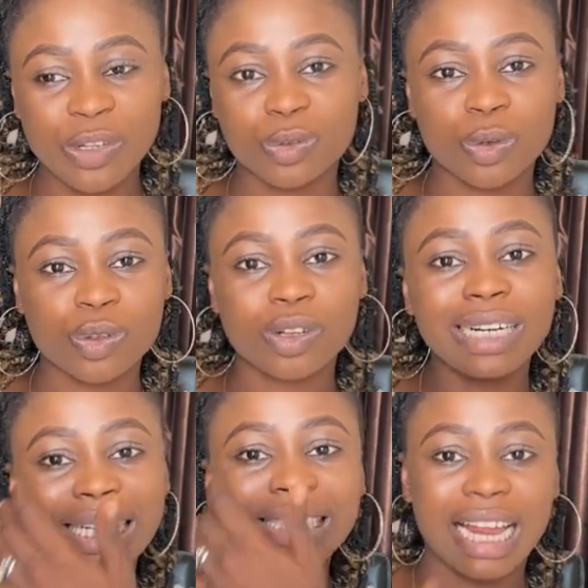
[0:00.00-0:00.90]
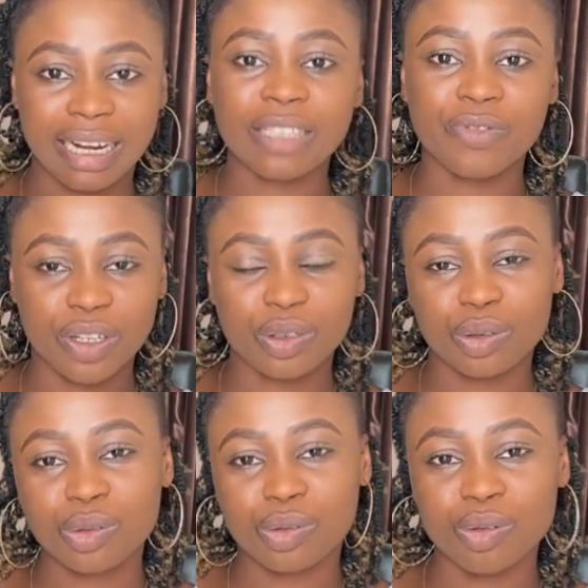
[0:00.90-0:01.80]
It was not like direct
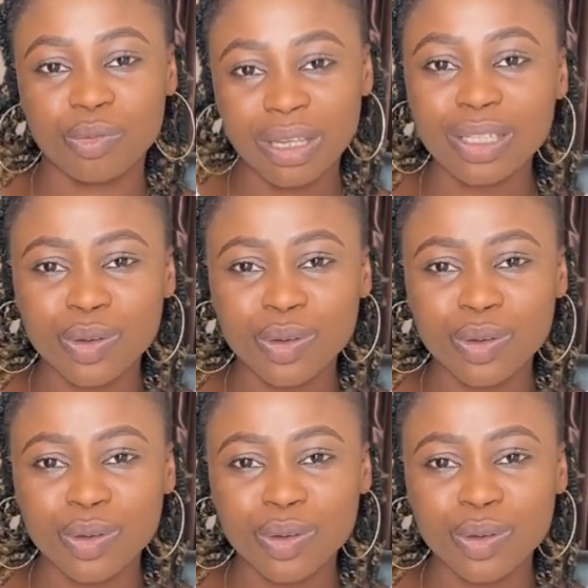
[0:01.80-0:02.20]
vendor to me.